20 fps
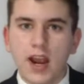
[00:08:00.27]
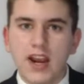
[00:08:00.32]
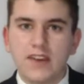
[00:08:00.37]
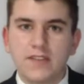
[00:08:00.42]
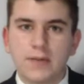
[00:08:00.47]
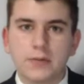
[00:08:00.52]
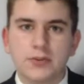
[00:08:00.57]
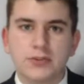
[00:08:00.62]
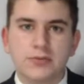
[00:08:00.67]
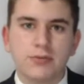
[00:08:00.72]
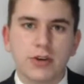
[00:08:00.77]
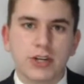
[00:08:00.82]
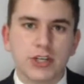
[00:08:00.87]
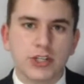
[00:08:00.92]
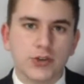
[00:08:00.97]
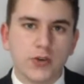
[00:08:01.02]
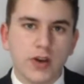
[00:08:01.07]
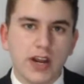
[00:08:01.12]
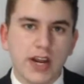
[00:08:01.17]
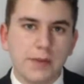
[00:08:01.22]
from spring
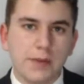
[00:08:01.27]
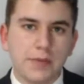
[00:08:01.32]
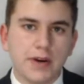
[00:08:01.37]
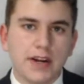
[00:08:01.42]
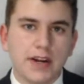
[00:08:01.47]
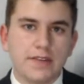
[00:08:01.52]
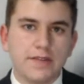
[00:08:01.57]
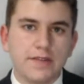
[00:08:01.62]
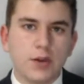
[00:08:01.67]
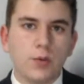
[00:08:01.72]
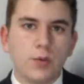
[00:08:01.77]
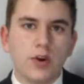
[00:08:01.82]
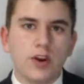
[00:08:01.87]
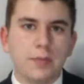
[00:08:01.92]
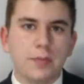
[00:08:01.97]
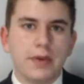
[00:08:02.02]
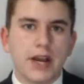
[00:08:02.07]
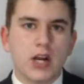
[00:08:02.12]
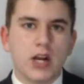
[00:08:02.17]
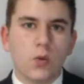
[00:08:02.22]
training, but if you were
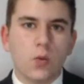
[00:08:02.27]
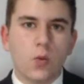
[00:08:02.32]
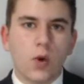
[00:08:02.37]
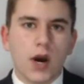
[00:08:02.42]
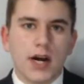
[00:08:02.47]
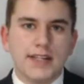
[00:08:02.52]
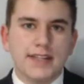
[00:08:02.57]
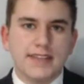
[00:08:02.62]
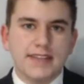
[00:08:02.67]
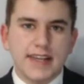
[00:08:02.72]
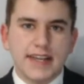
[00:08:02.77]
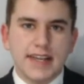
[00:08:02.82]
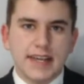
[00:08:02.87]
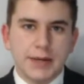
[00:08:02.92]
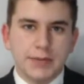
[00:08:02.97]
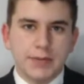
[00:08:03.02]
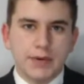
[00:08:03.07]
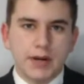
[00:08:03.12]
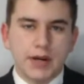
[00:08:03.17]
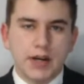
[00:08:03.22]
to pick one
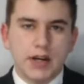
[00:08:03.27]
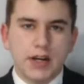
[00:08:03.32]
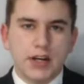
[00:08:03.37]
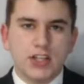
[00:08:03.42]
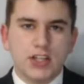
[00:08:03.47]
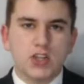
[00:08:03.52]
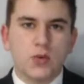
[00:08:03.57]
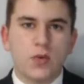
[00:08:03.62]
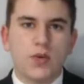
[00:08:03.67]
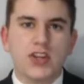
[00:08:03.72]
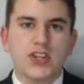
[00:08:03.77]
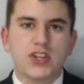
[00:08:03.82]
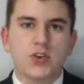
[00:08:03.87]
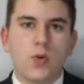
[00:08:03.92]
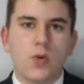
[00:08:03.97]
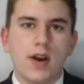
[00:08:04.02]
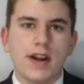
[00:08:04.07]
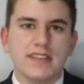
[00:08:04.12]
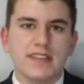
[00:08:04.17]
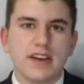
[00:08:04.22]
team to win the
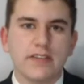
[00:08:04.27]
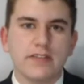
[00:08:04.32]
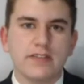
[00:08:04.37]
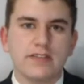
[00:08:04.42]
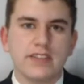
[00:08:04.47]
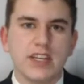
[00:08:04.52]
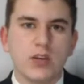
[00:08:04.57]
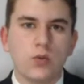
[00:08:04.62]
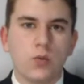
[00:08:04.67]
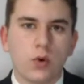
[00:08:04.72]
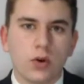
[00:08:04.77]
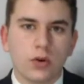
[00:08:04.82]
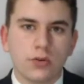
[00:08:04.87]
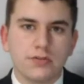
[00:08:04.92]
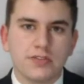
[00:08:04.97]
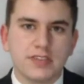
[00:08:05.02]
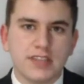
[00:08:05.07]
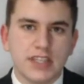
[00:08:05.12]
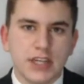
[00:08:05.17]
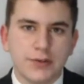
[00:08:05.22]
2017
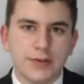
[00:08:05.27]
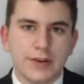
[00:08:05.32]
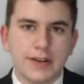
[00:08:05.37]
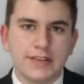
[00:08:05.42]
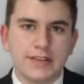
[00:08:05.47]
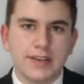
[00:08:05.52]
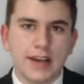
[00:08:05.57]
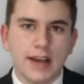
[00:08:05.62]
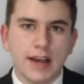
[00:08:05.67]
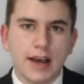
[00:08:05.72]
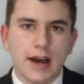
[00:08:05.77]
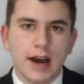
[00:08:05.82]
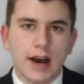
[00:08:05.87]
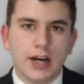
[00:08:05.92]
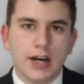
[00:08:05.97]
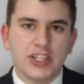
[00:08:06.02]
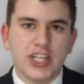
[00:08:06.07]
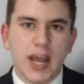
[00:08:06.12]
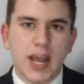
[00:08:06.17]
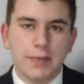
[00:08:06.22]
World Series
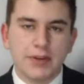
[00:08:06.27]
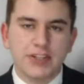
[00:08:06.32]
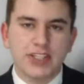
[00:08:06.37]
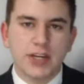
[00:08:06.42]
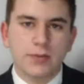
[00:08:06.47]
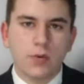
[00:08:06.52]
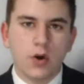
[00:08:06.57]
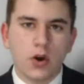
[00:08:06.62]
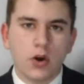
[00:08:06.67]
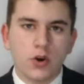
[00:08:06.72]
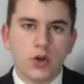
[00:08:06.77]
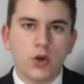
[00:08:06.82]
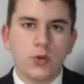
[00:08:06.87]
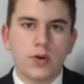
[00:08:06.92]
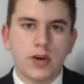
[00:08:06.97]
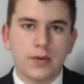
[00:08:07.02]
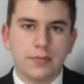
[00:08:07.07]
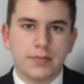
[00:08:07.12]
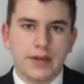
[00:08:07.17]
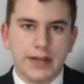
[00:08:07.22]
championship, who
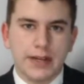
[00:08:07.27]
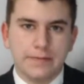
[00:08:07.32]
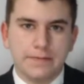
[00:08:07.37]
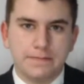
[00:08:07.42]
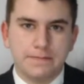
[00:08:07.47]
would it be?